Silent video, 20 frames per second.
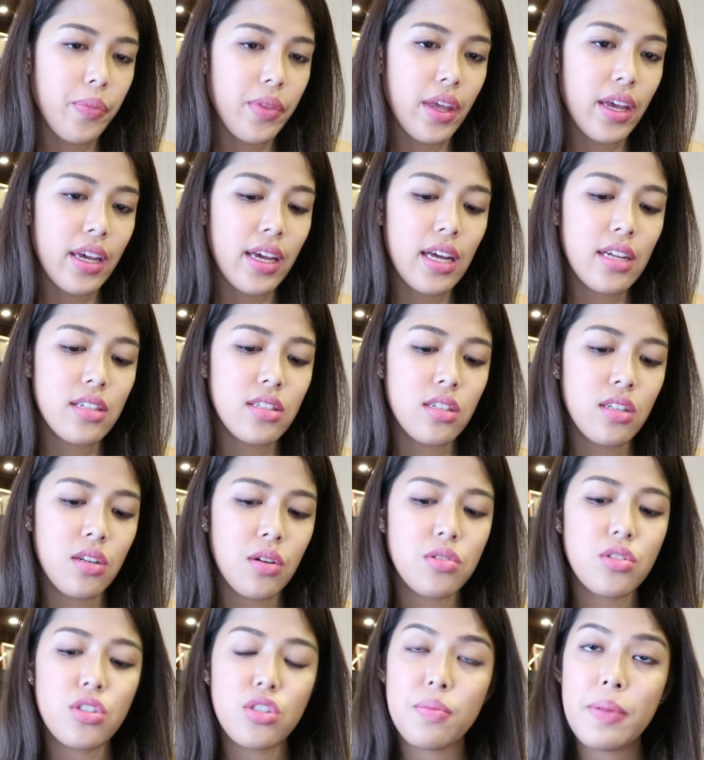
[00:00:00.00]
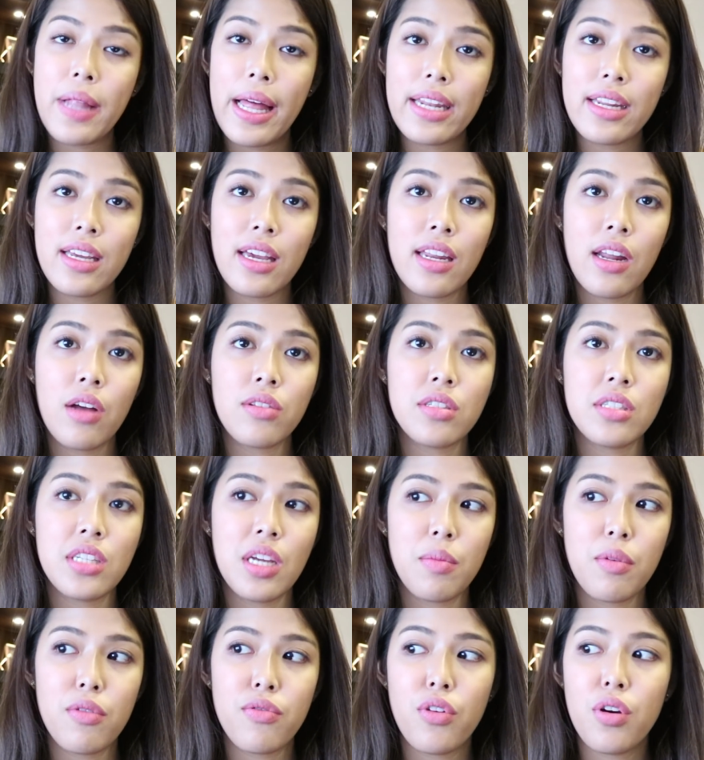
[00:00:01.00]
I guess, just planning it out the
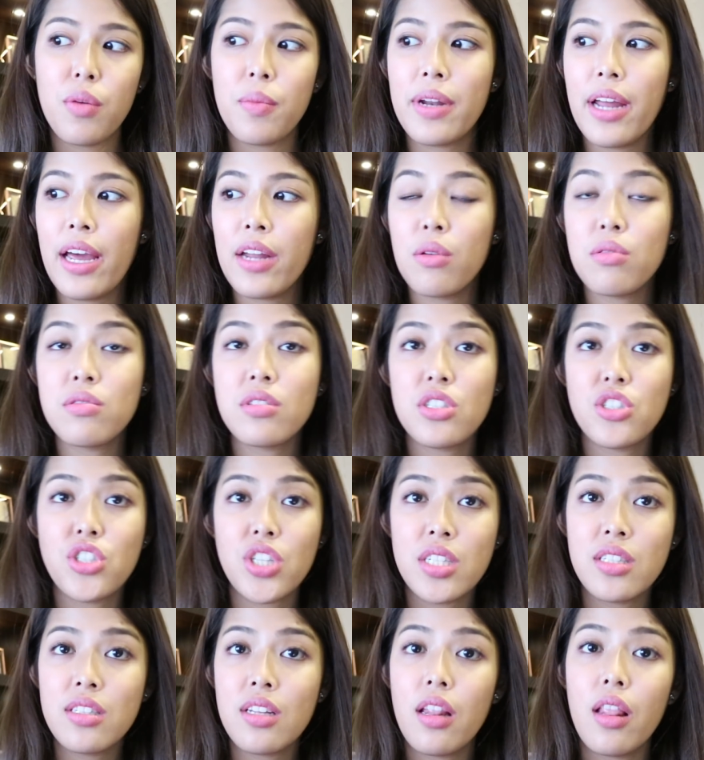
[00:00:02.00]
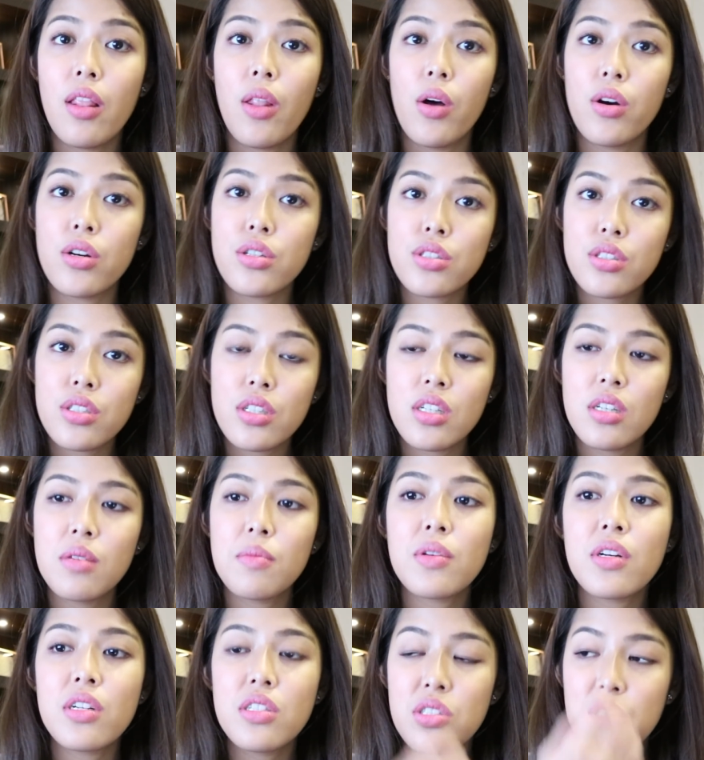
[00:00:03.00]
day before, but I don't suggest it long
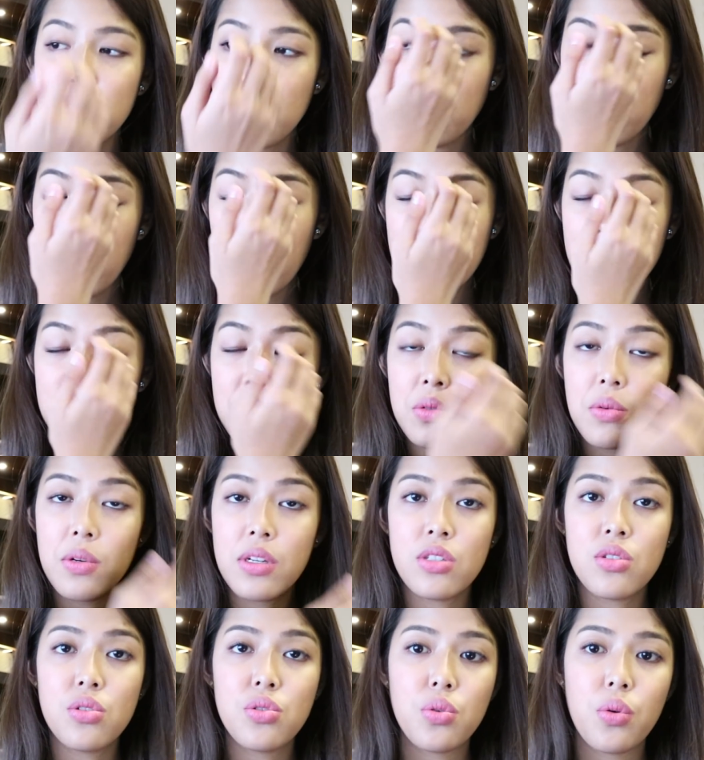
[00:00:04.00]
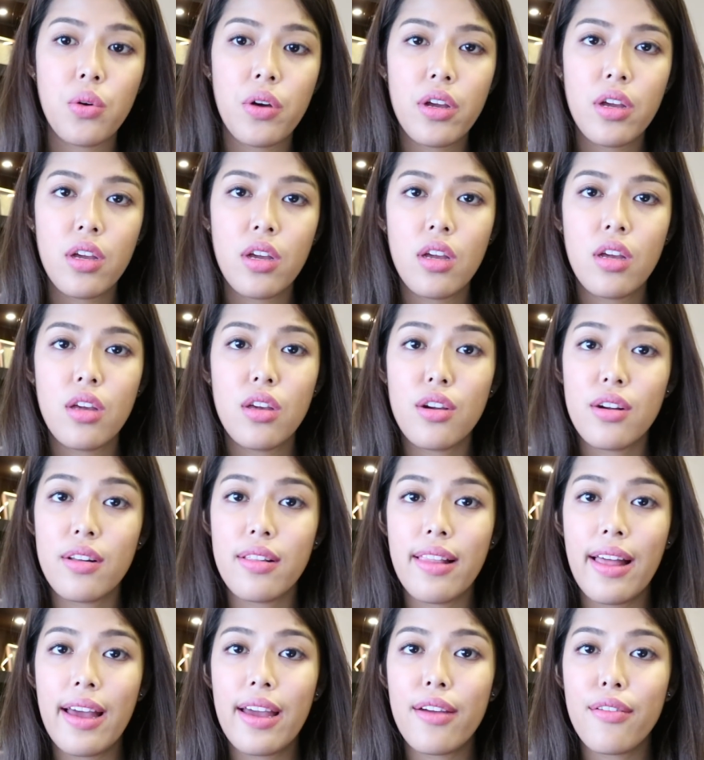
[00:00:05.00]
term because you don't get to enjoy your
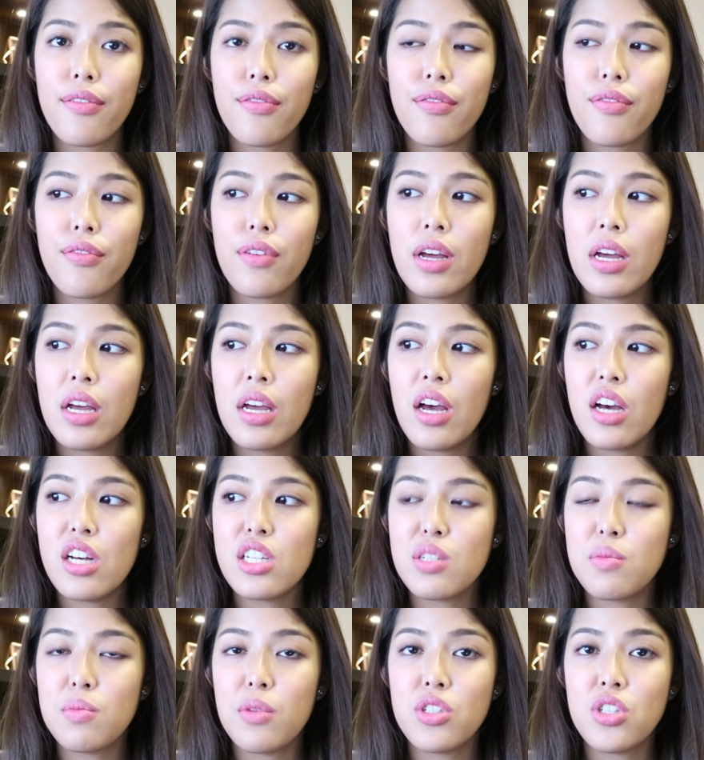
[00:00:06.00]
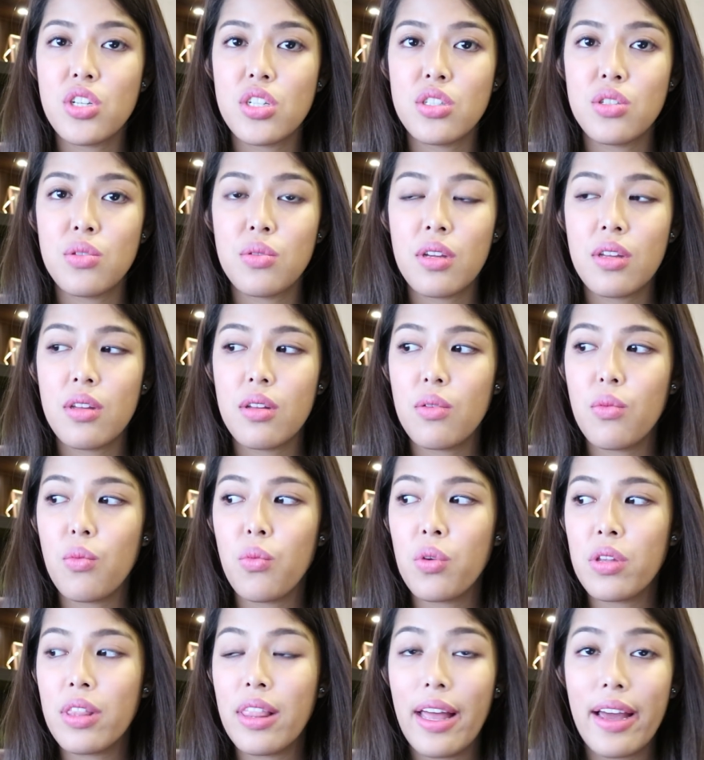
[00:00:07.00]
life as much as you
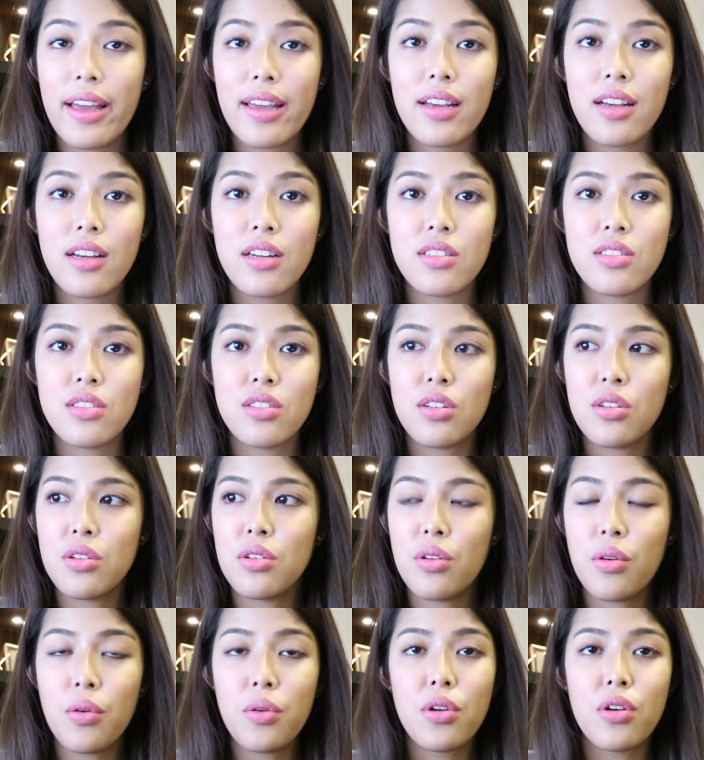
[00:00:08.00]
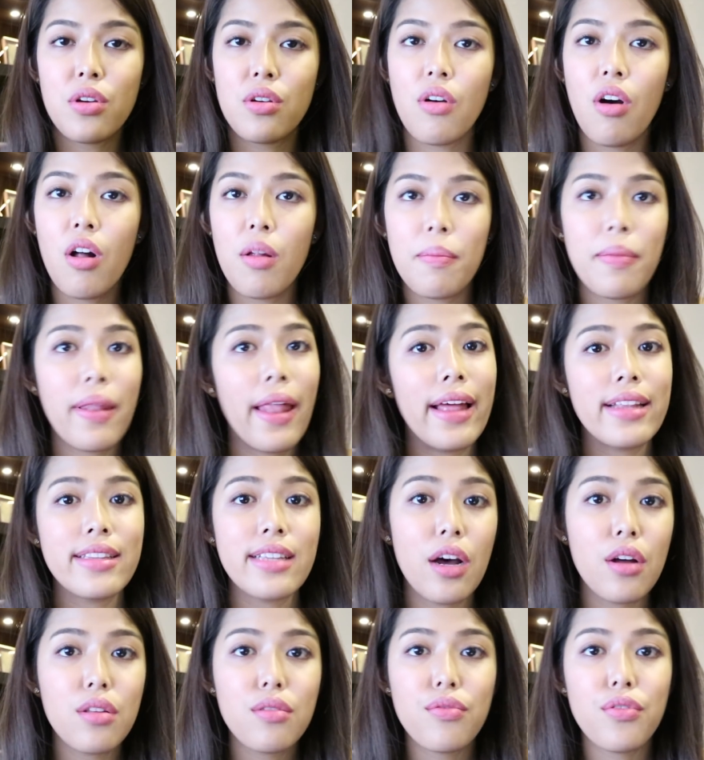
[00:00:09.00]
would like because you're all planned
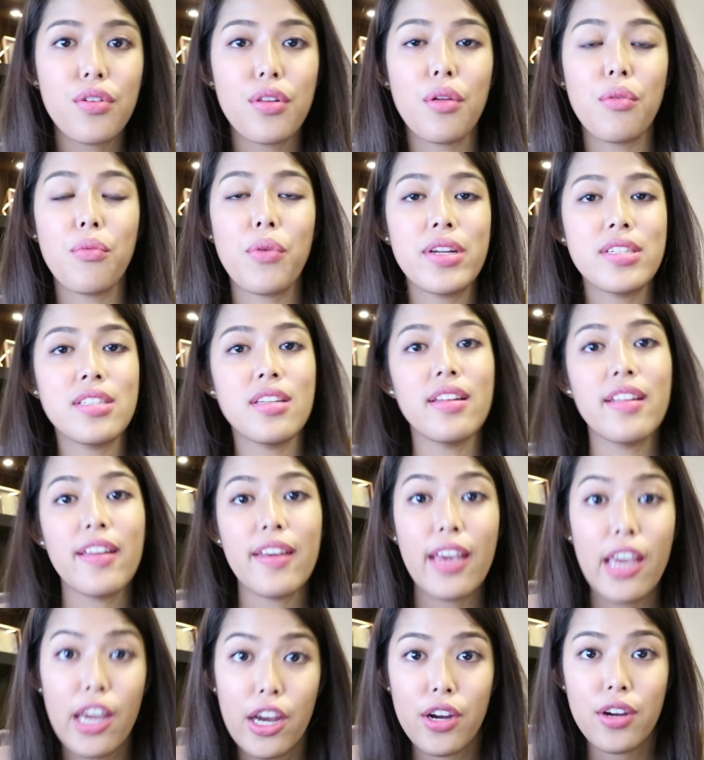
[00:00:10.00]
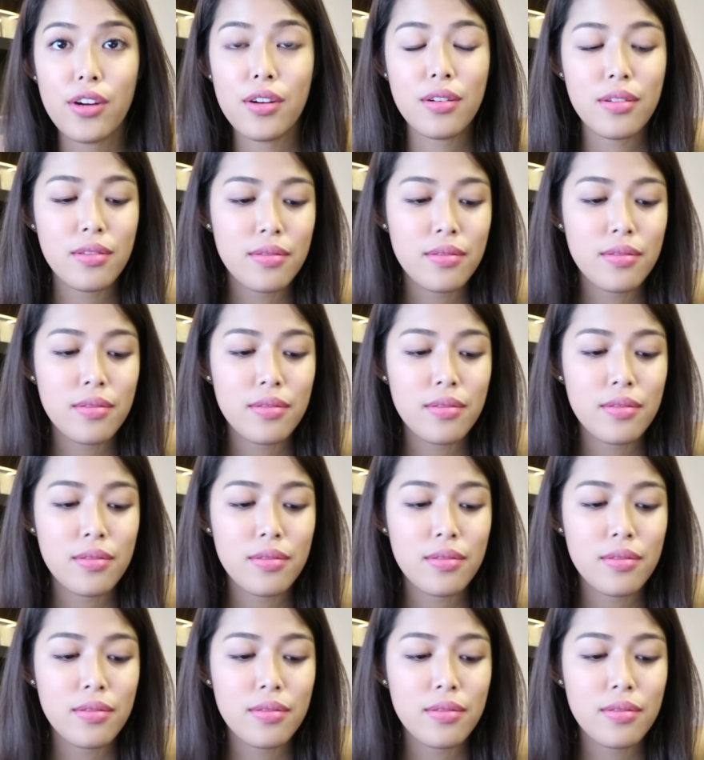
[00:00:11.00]
out for the rest of the year.